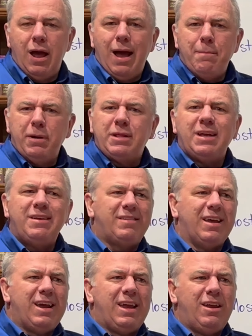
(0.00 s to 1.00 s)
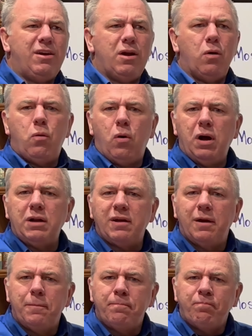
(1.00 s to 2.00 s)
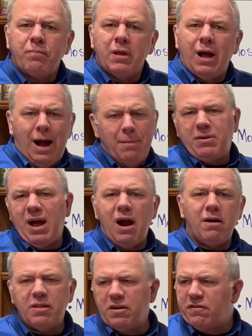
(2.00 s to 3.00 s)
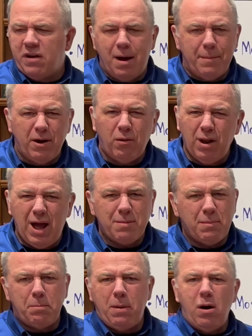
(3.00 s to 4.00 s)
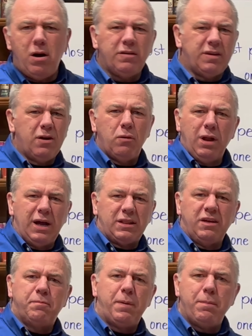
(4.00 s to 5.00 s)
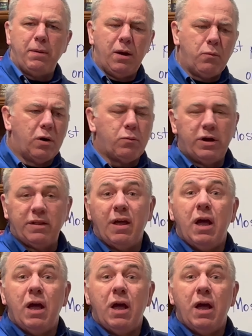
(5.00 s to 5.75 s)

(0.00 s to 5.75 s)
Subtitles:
But they say, you know what? I'm tired of this job. I don't like my boss. I don't like these people I work with.